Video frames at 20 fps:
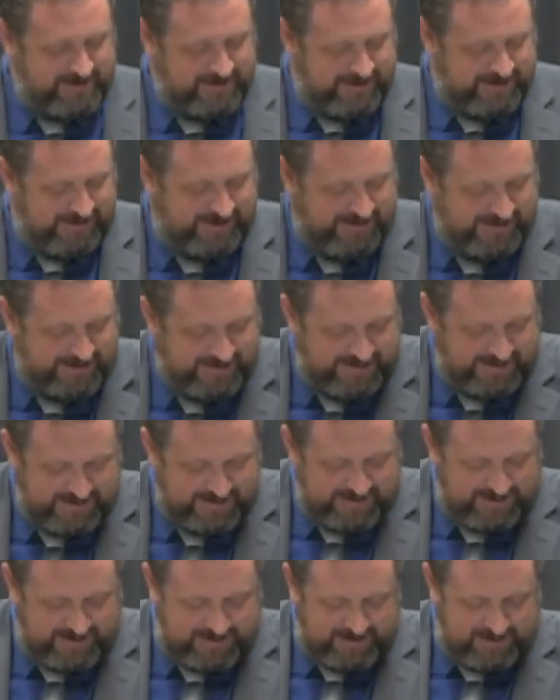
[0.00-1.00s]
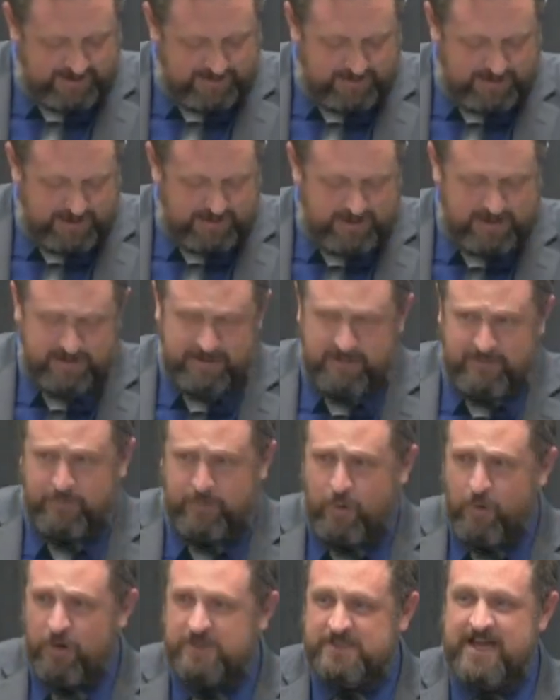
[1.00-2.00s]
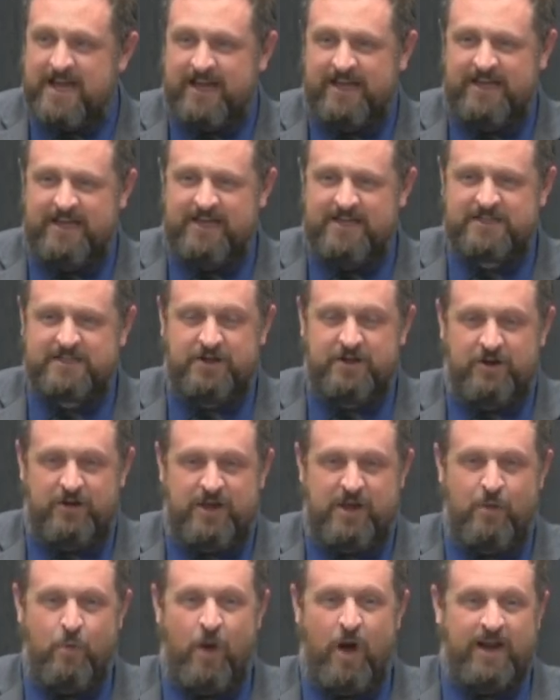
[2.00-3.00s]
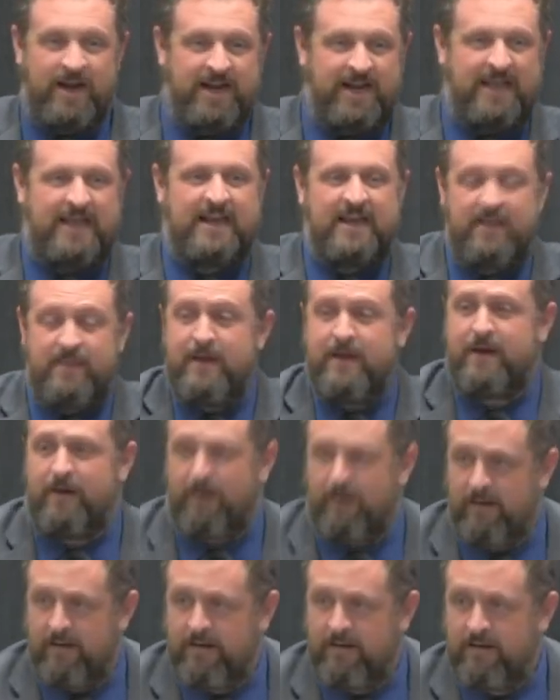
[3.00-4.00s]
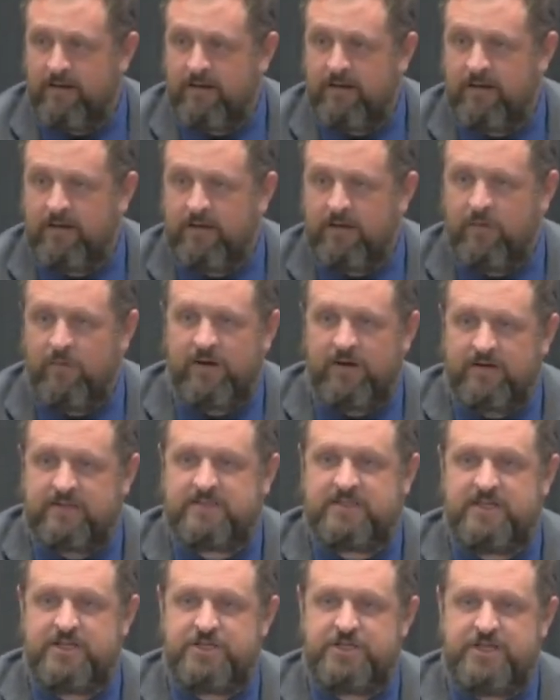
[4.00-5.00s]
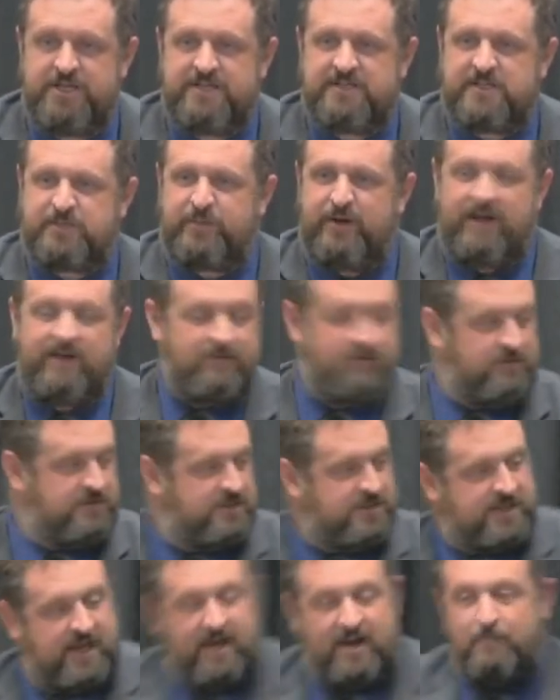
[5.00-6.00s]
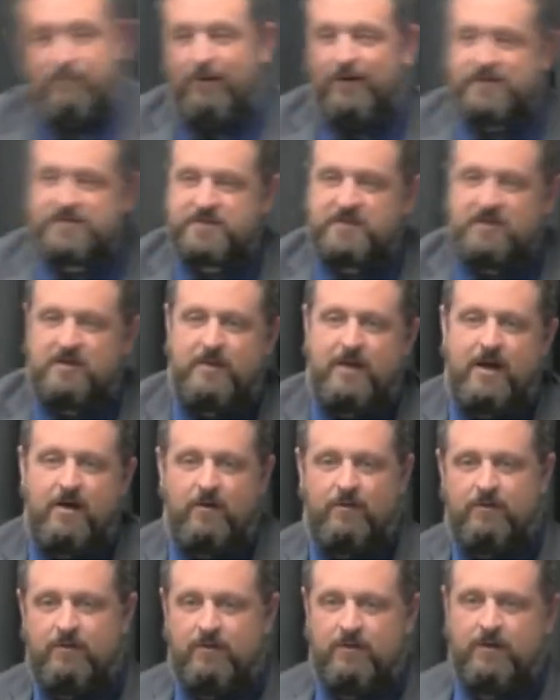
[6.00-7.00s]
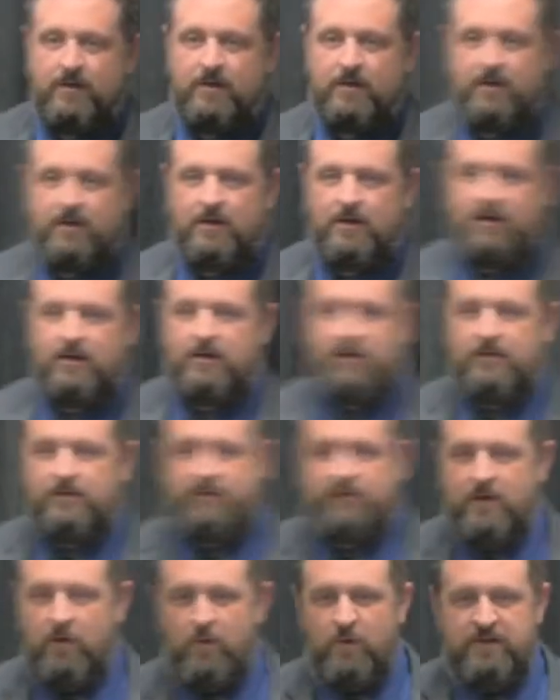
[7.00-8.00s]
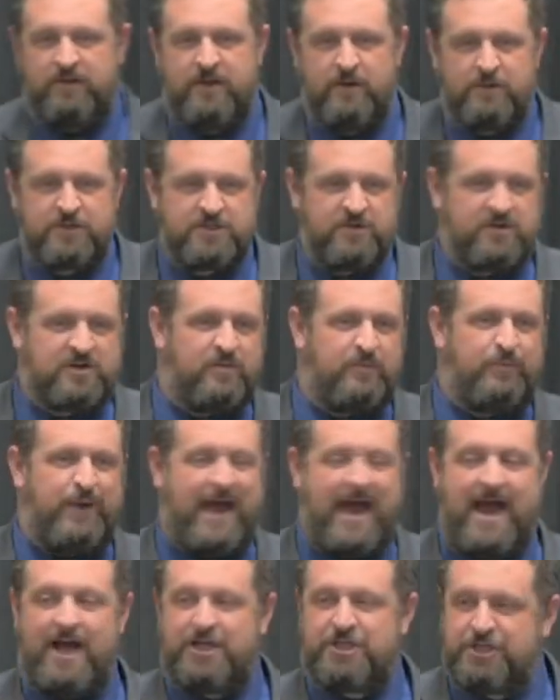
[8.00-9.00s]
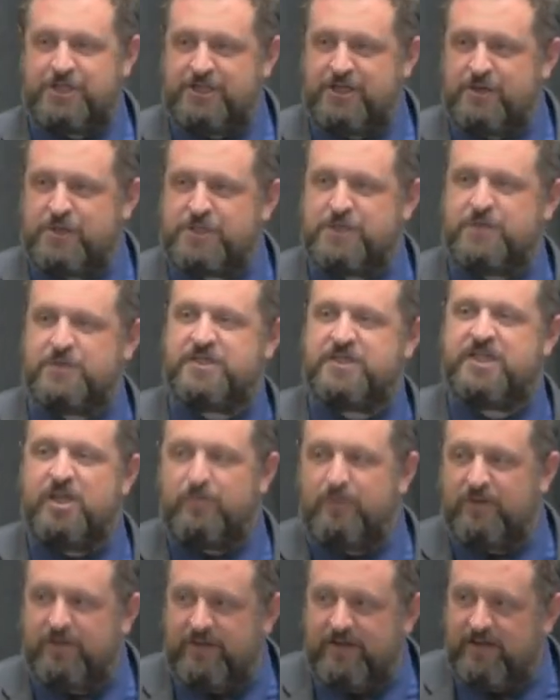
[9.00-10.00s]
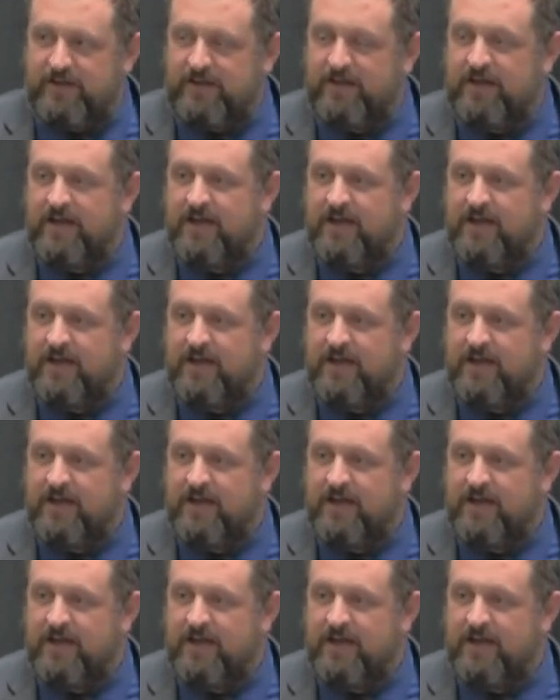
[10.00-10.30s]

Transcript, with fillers: He did, he, and, and, and poor Zacchaeus, you know, he wanted to get in there. He wanted to see Jesus, but everyone's just kind of muscling him out. No one, there was no compassion, there was no sympathy.